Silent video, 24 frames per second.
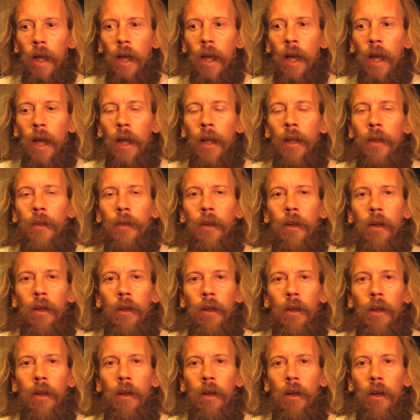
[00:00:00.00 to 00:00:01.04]
and
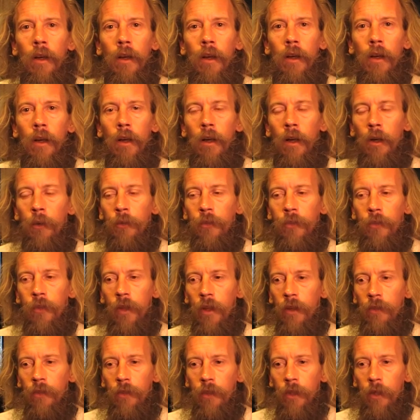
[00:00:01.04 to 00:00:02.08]
I was
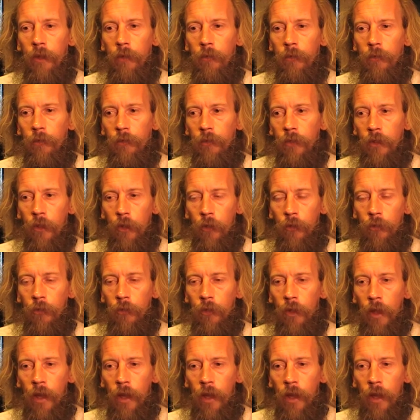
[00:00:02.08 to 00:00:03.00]
saving up to go to